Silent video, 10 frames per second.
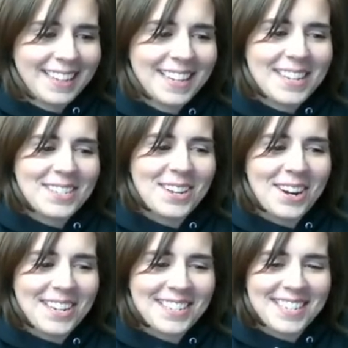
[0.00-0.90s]
Sorry,
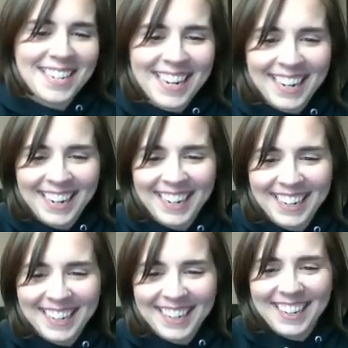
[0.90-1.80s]
Dustin.
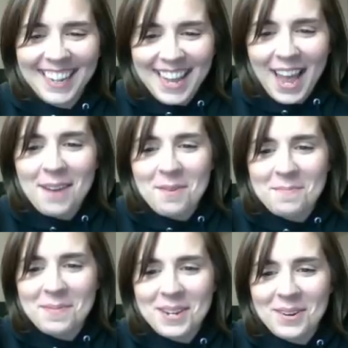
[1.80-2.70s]
I won't
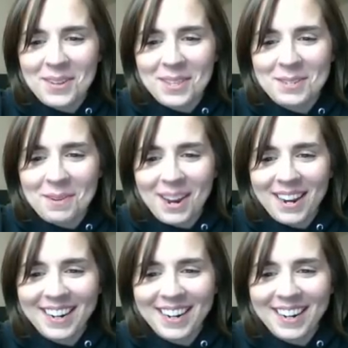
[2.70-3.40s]
put you on the spot.